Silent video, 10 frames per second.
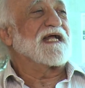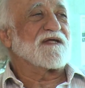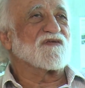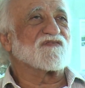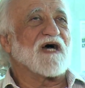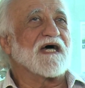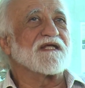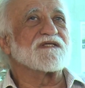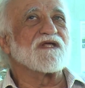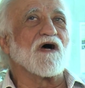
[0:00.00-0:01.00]
And I
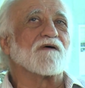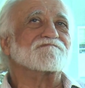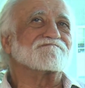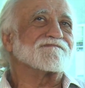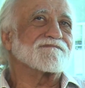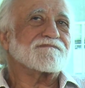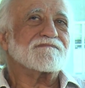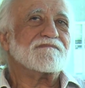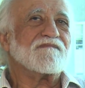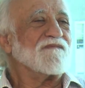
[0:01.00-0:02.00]
decided, you know,
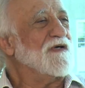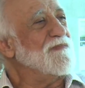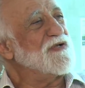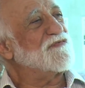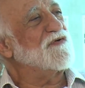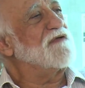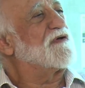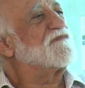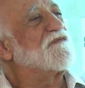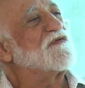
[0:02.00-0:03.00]
let me just leave
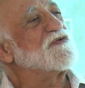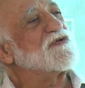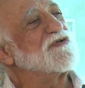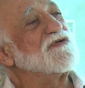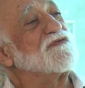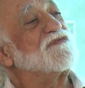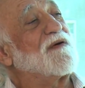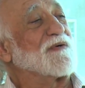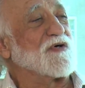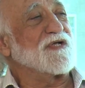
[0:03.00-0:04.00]
it for future use.
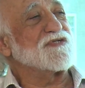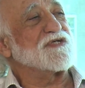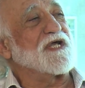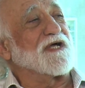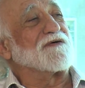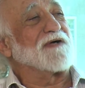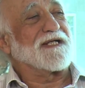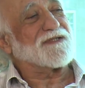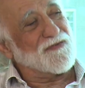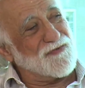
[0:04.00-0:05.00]
I'm a good engineer,
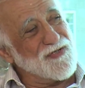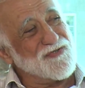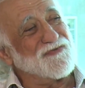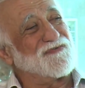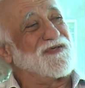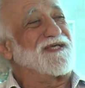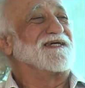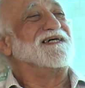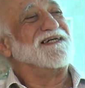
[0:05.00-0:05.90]
right? Contingency.